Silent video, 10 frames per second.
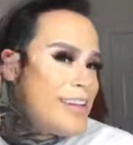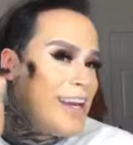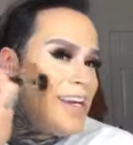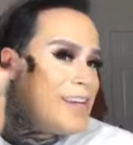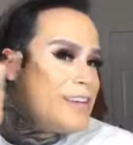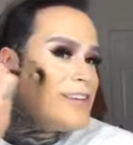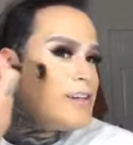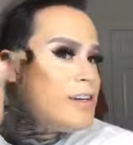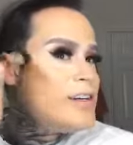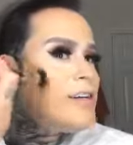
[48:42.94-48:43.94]
Thank you.
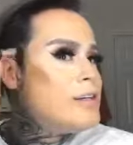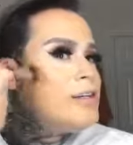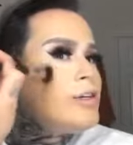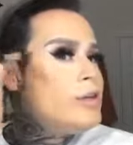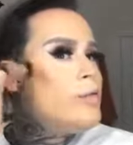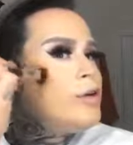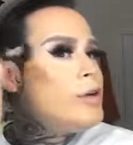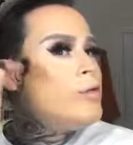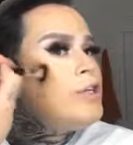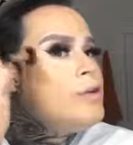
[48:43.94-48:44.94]
You know,
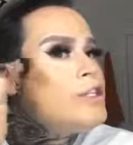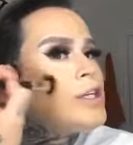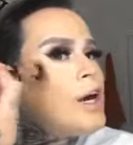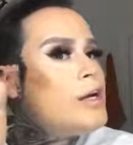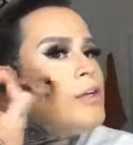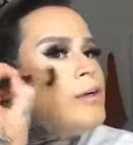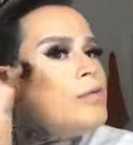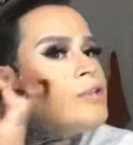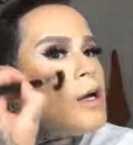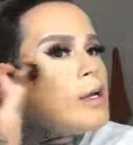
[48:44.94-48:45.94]
we just gotta do
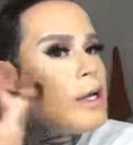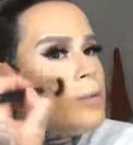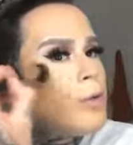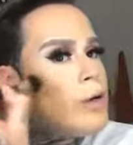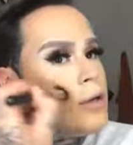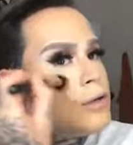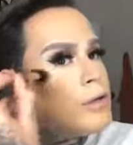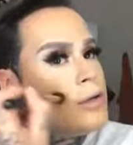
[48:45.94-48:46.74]
it. We're trying to keep it real.